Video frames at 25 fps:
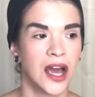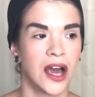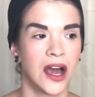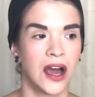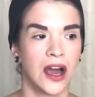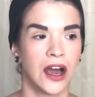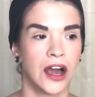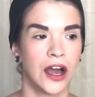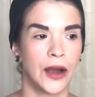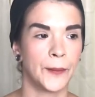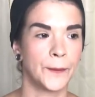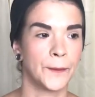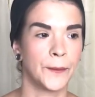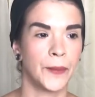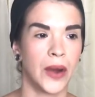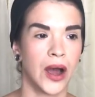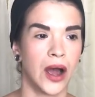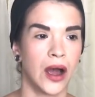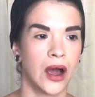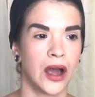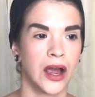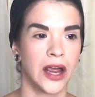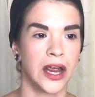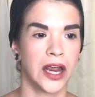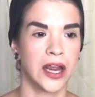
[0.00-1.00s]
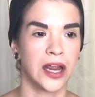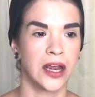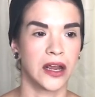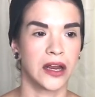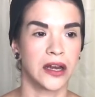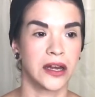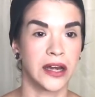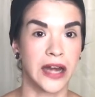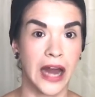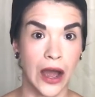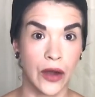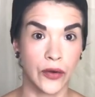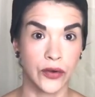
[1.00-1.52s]
Um, I
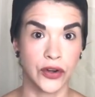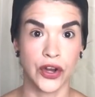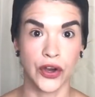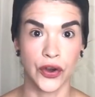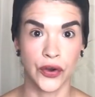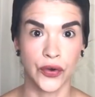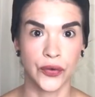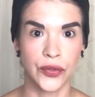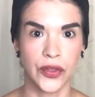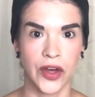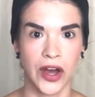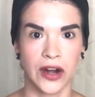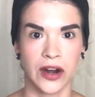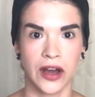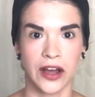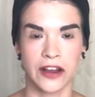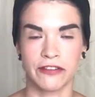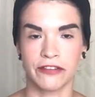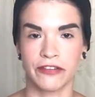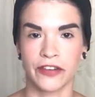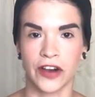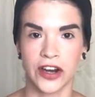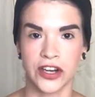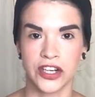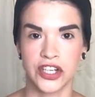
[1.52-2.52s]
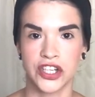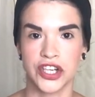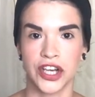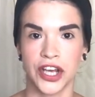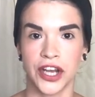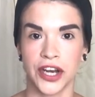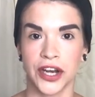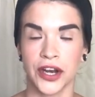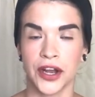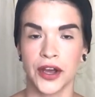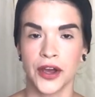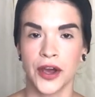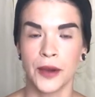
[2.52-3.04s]
now know that I
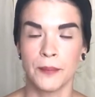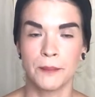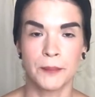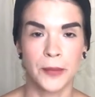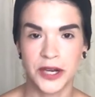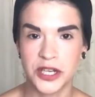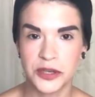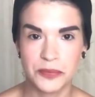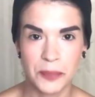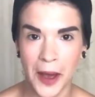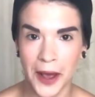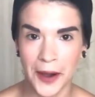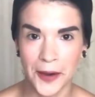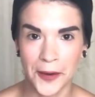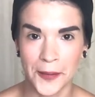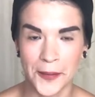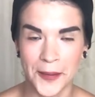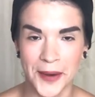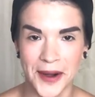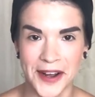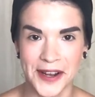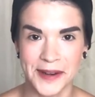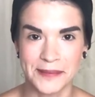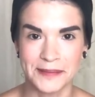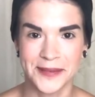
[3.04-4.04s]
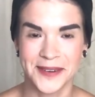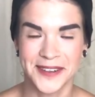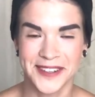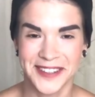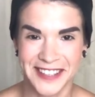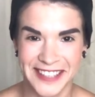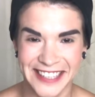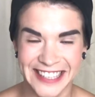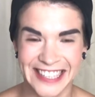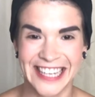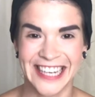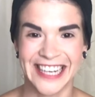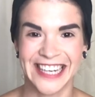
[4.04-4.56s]
function much better when I'm
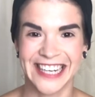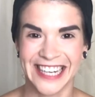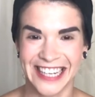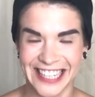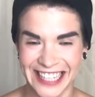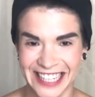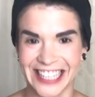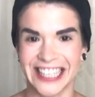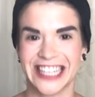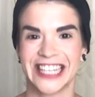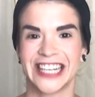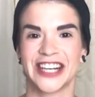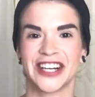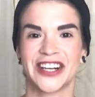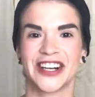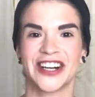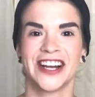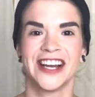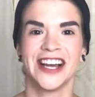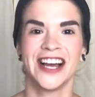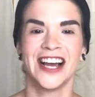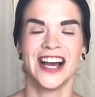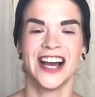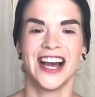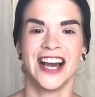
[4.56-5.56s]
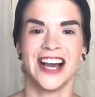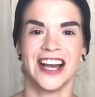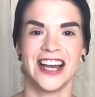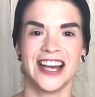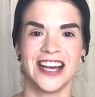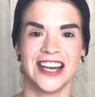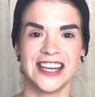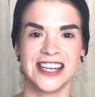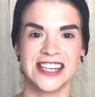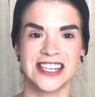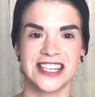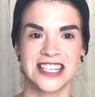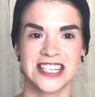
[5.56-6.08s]
clean and clear
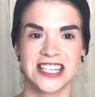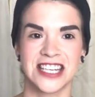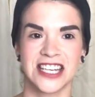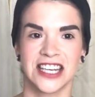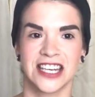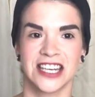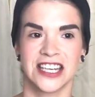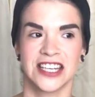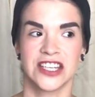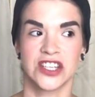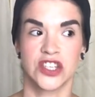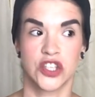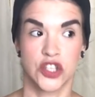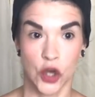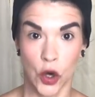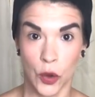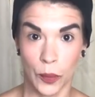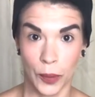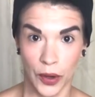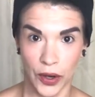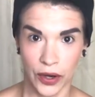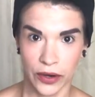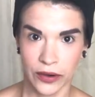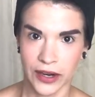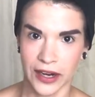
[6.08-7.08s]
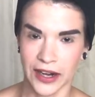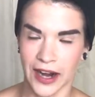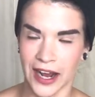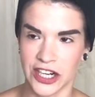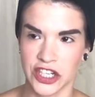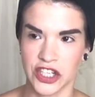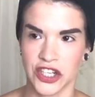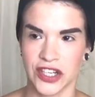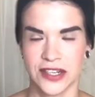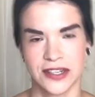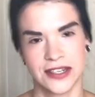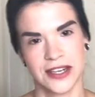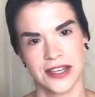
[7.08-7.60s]
and sober. It
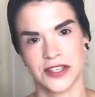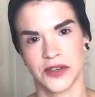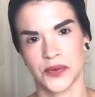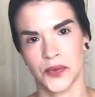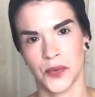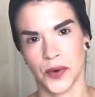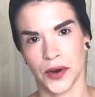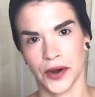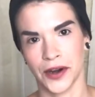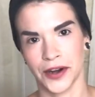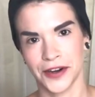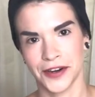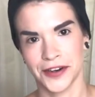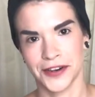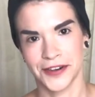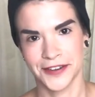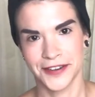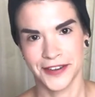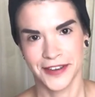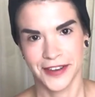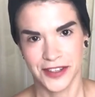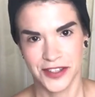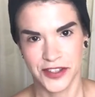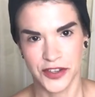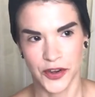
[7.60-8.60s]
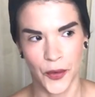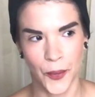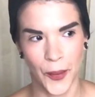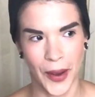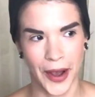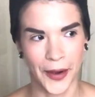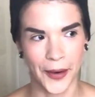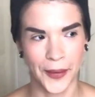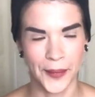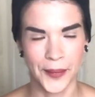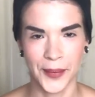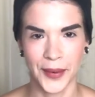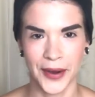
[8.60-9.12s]
actually doesn't work so
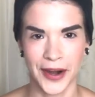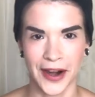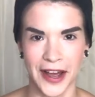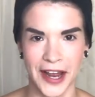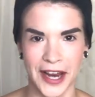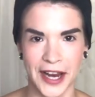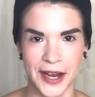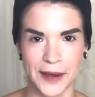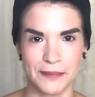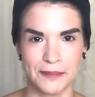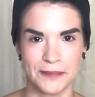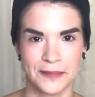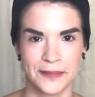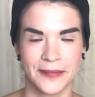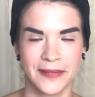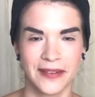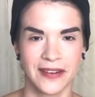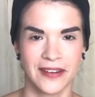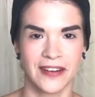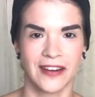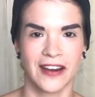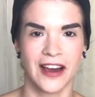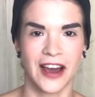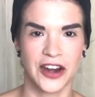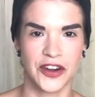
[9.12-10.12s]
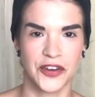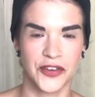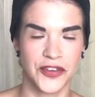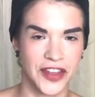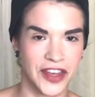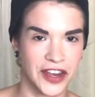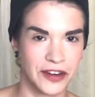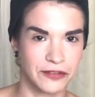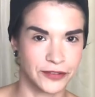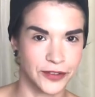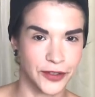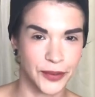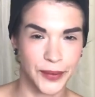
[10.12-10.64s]
well when I am under the
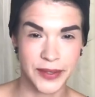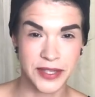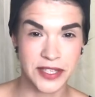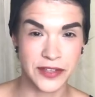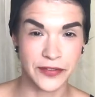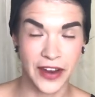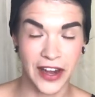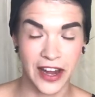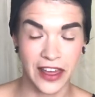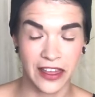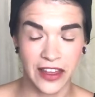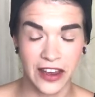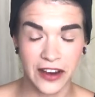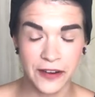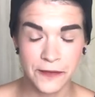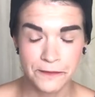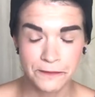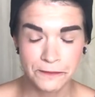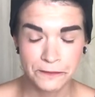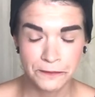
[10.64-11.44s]
influence of anything.